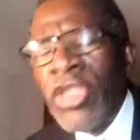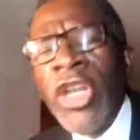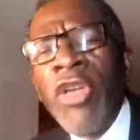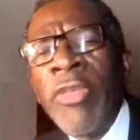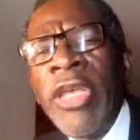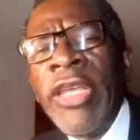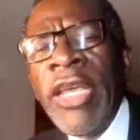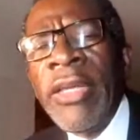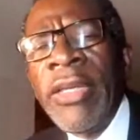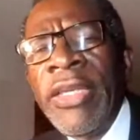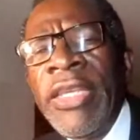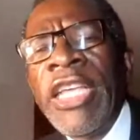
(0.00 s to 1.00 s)
Jeremy?
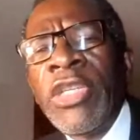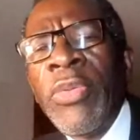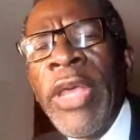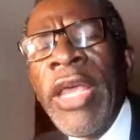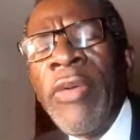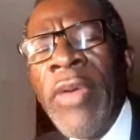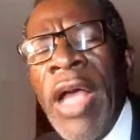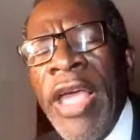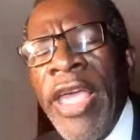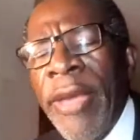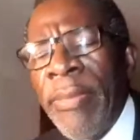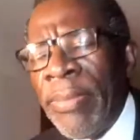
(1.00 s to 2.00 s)
Yes, I
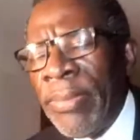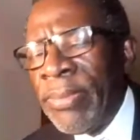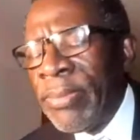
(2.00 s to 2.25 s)
am.